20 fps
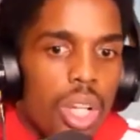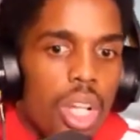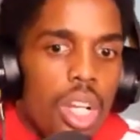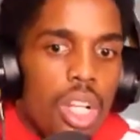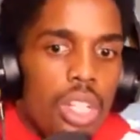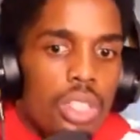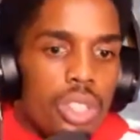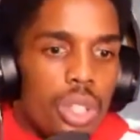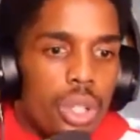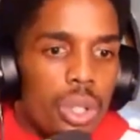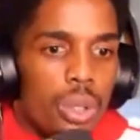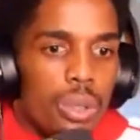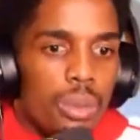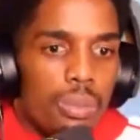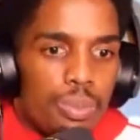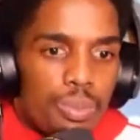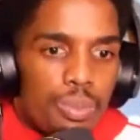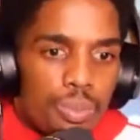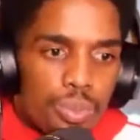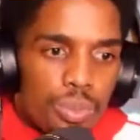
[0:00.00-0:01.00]
So,
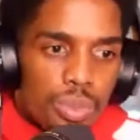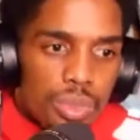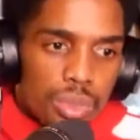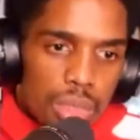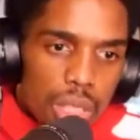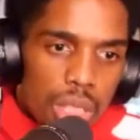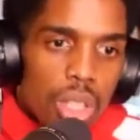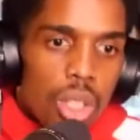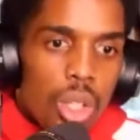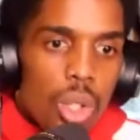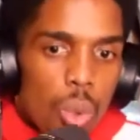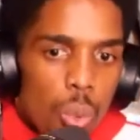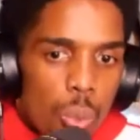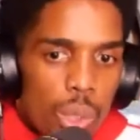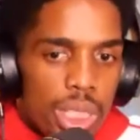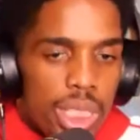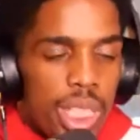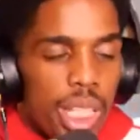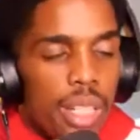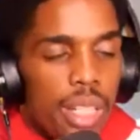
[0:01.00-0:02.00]

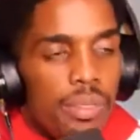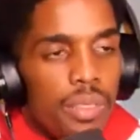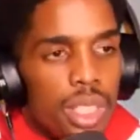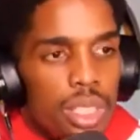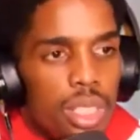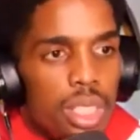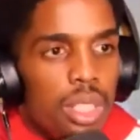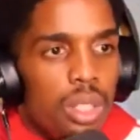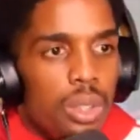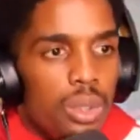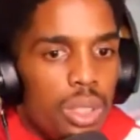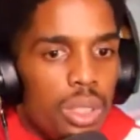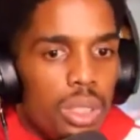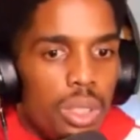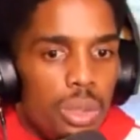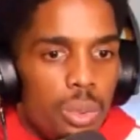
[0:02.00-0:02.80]
which they eventually going,